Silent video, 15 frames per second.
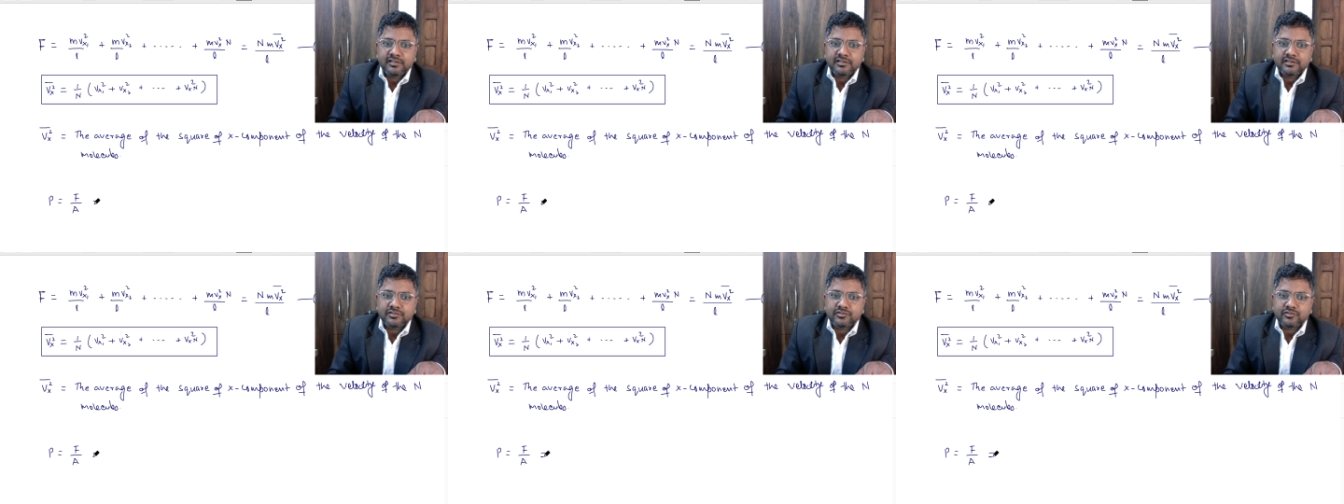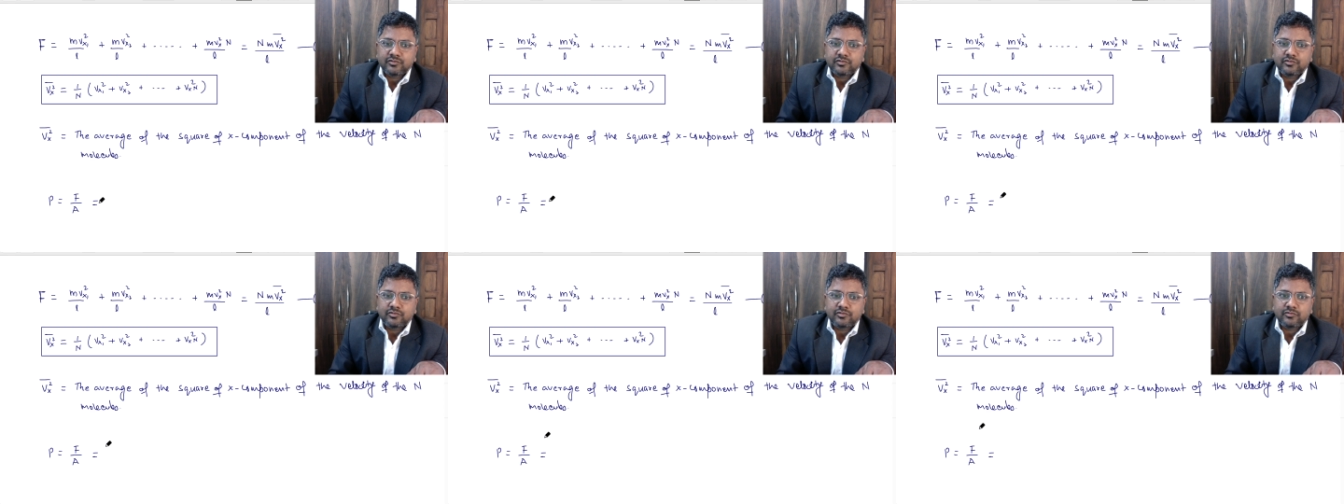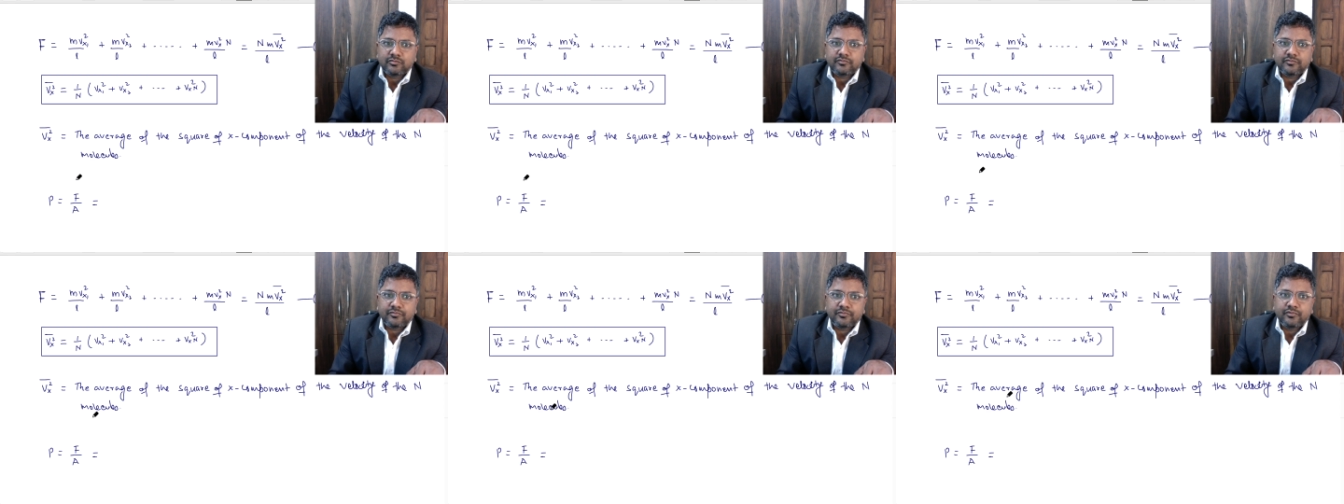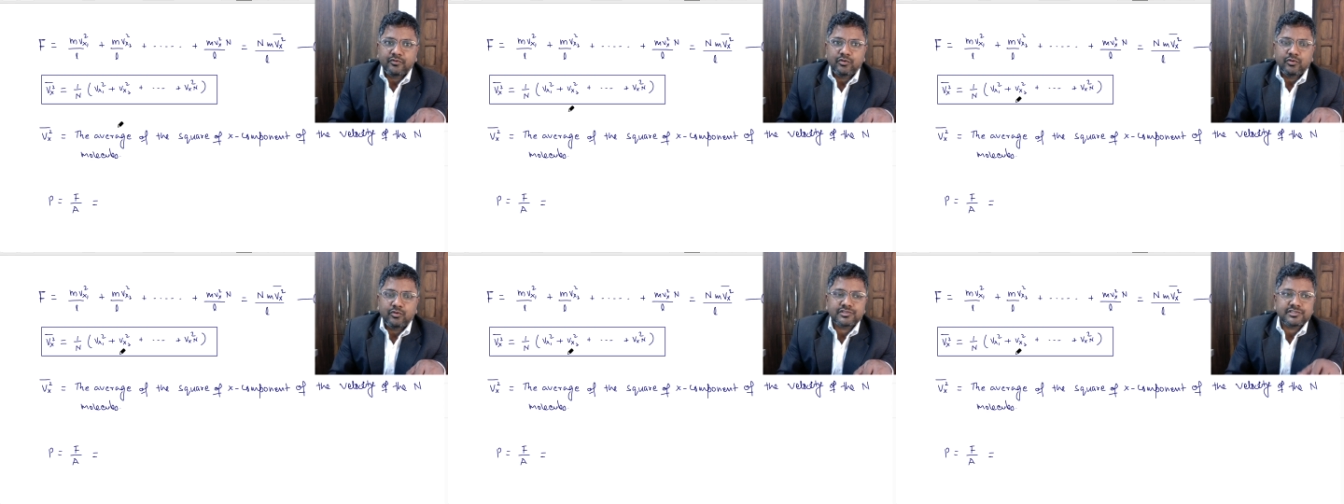So
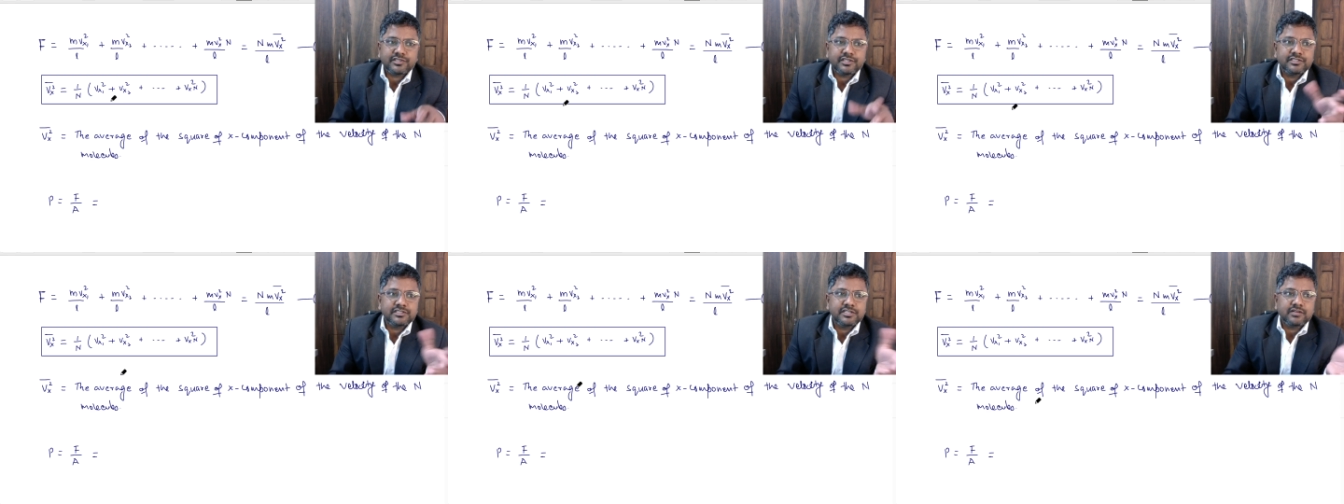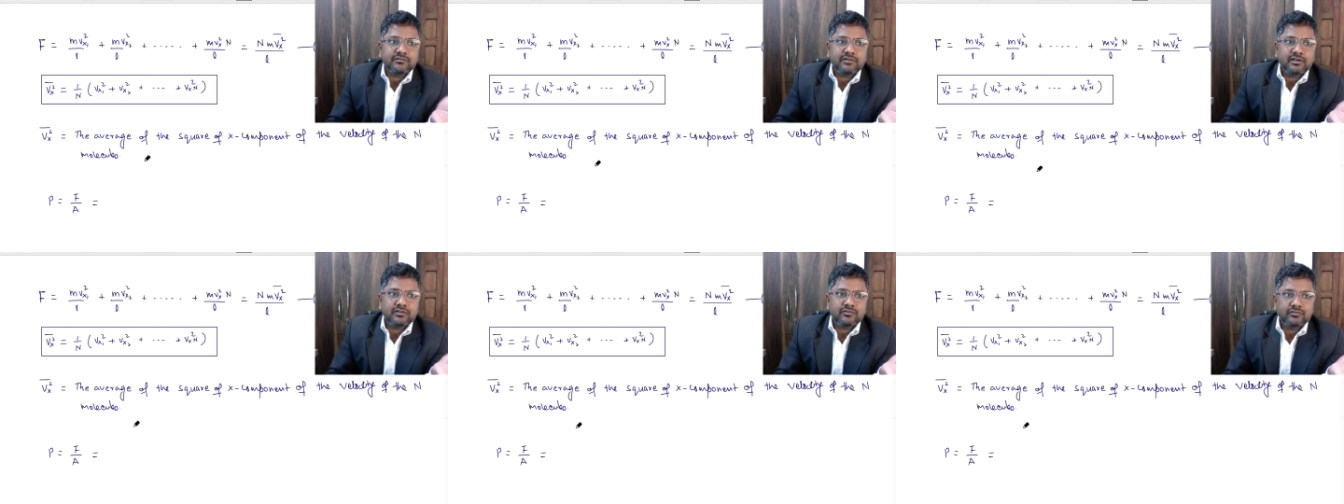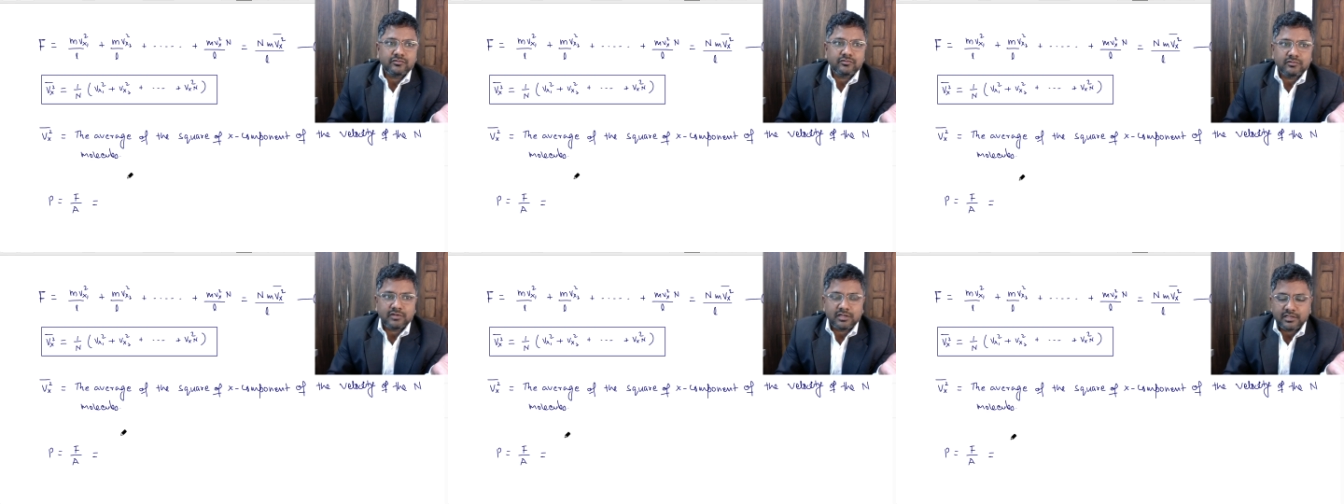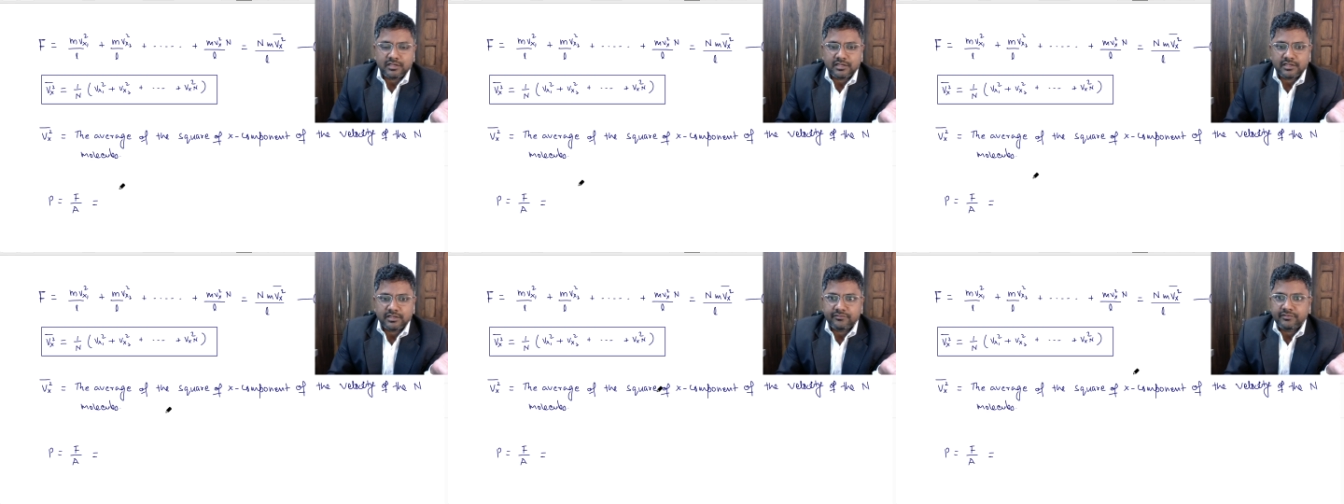force is equal to,
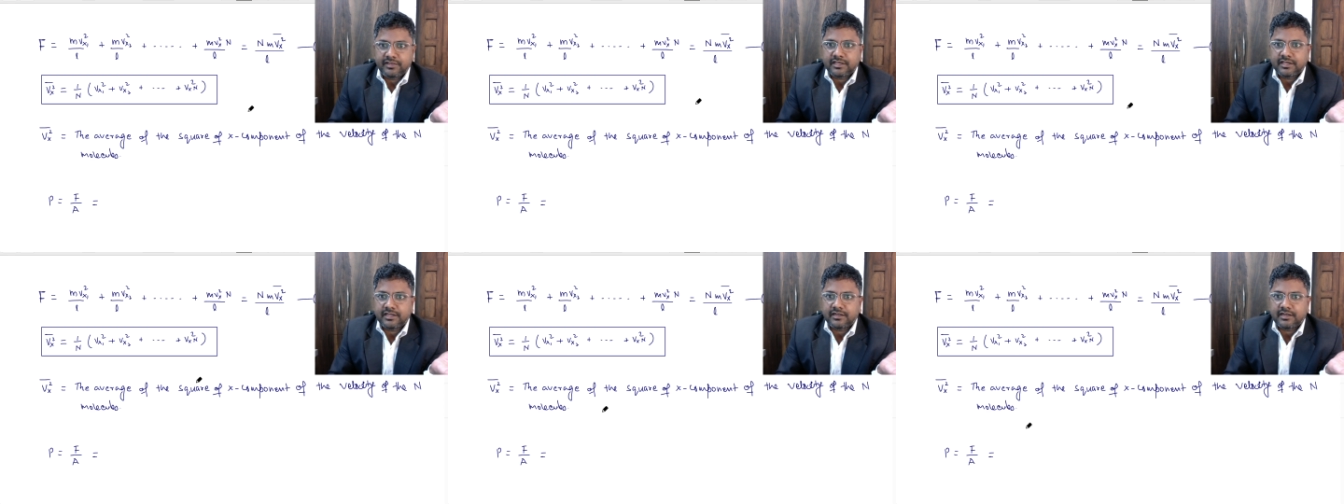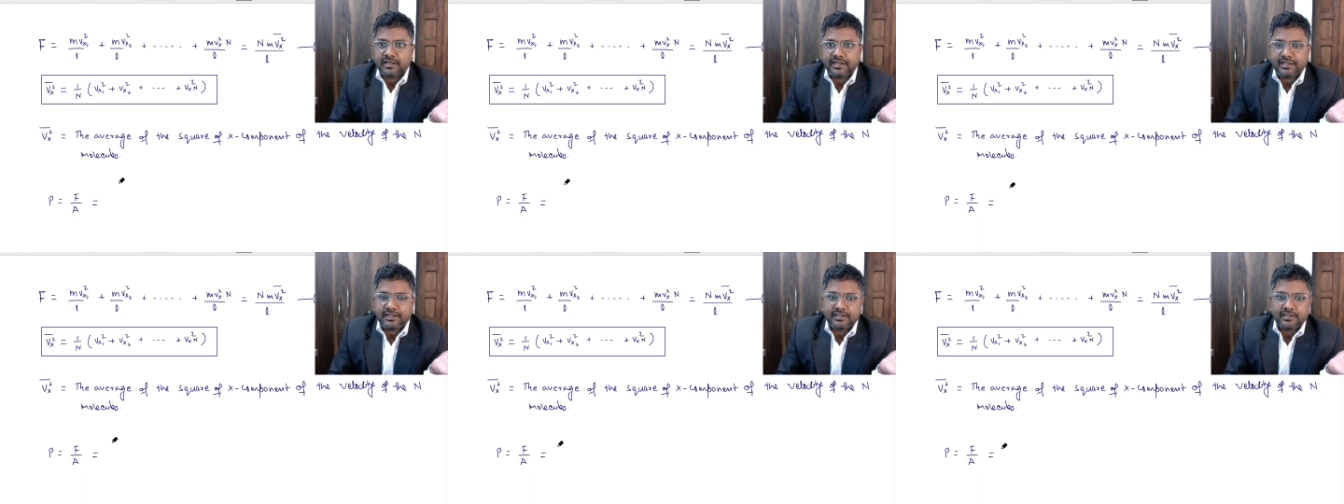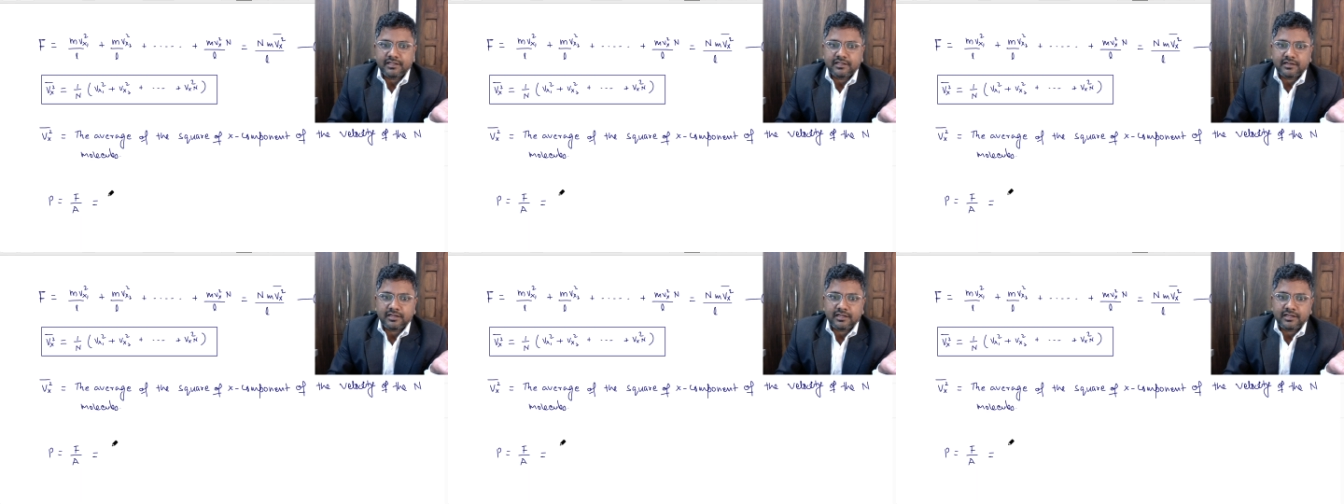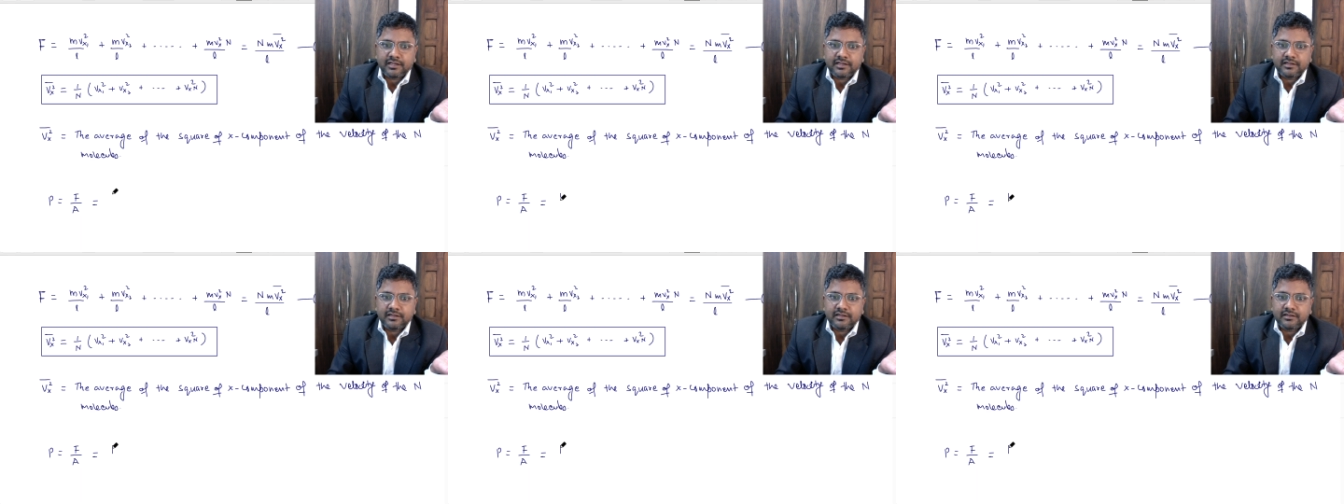we can write here
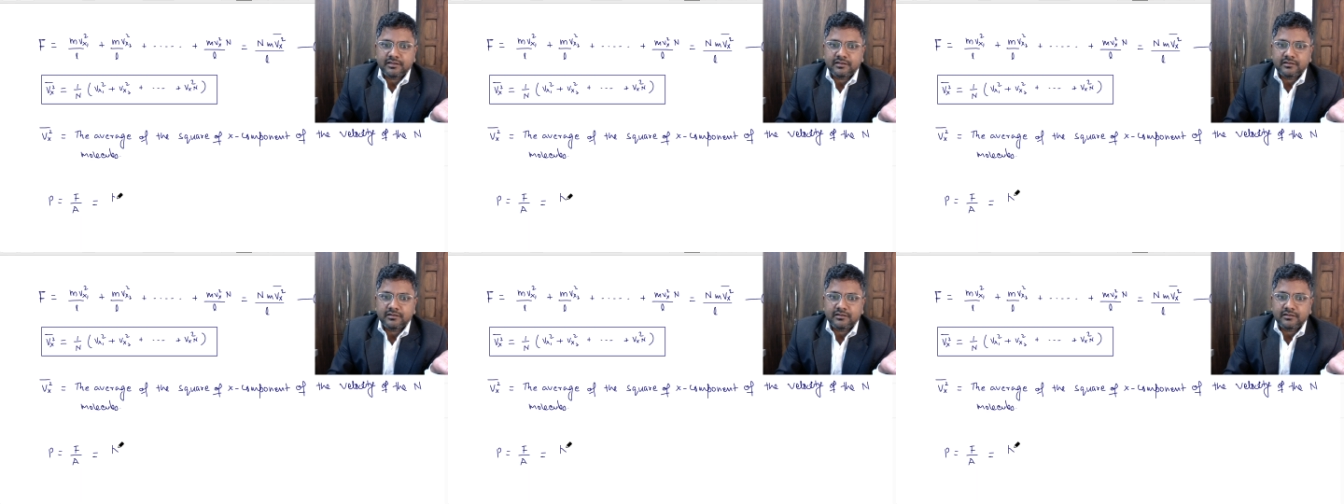N